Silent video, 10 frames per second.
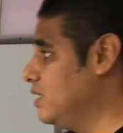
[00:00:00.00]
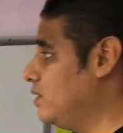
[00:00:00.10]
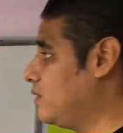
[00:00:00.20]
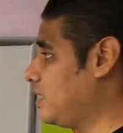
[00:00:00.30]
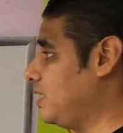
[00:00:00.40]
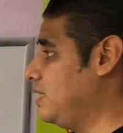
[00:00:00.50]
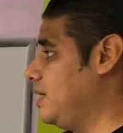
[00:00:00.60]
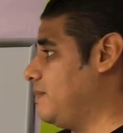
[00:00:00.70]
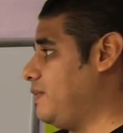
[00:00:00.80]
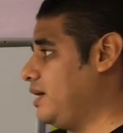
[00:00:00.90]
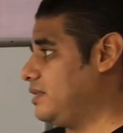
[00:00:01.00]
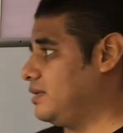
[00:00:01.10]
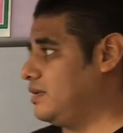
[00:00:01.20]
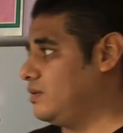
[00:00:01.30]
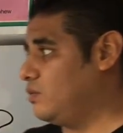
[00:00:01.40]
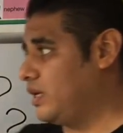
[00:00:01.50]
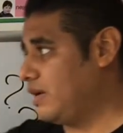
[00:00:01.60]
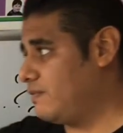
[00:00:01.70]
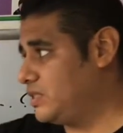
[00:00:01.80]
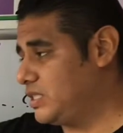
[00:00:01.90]
Okay, but we
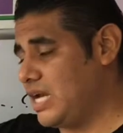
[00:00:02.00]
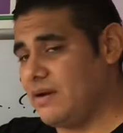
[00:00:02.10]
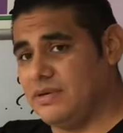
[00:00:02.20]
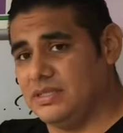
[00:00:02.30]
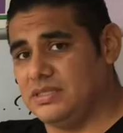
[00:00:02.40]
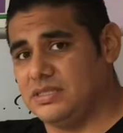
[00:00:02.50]
have Sharon.